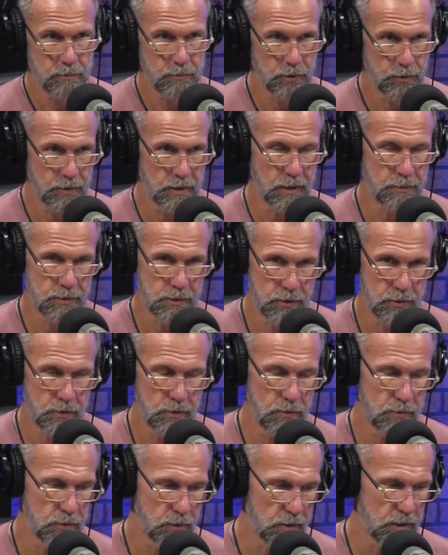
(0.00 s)
2 times
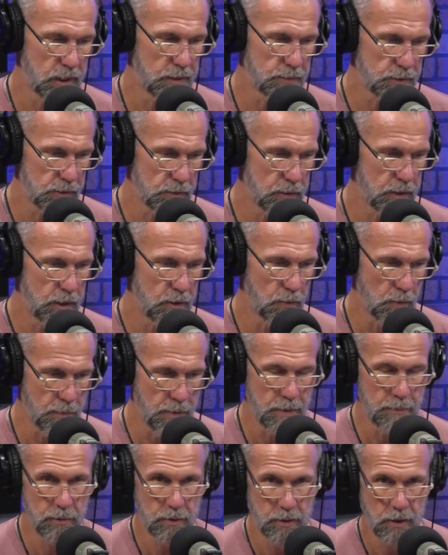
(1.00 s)
2, 2 times 3, you
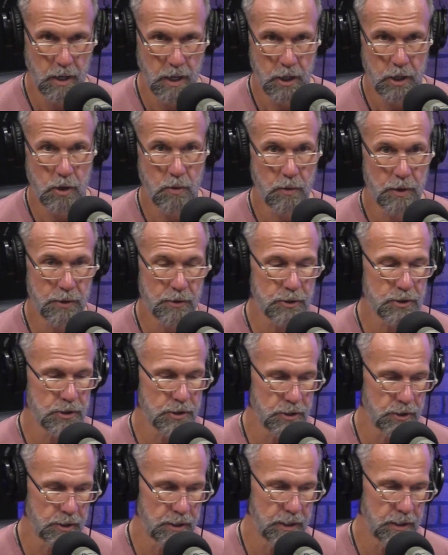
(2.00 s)
remembered. You
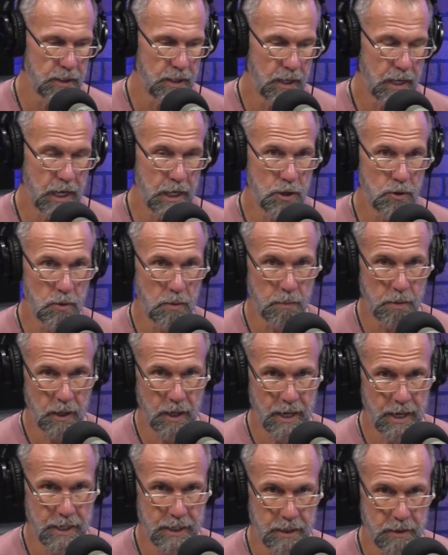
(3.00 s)
understood it and you
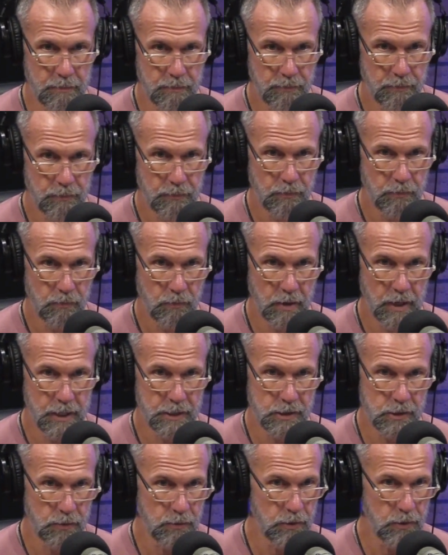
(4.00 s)
applied it,
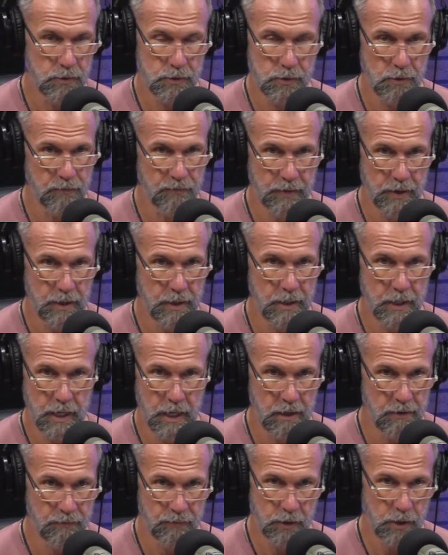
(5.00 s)
right? So those are
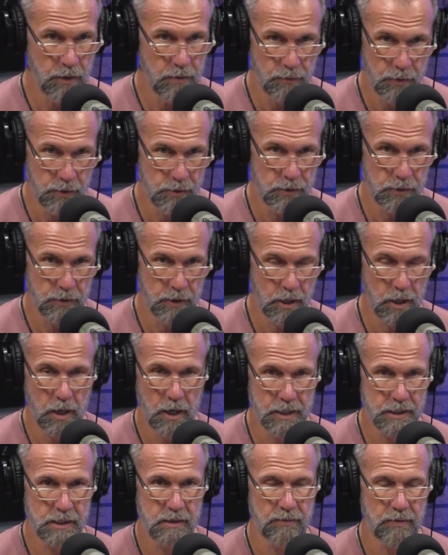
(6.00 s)
those are the
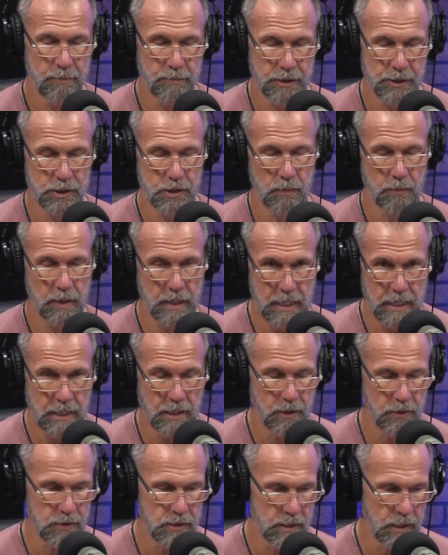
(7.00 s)
cost of admission. We need
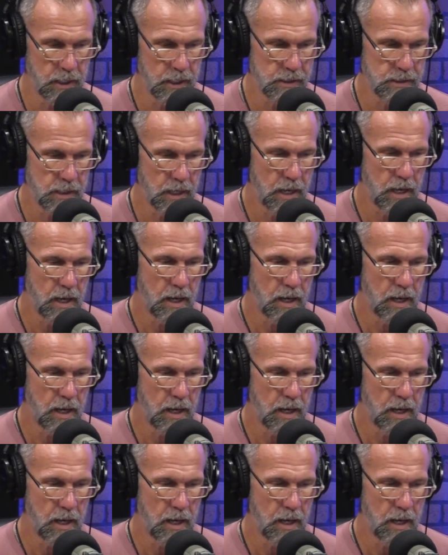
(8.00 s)
those things.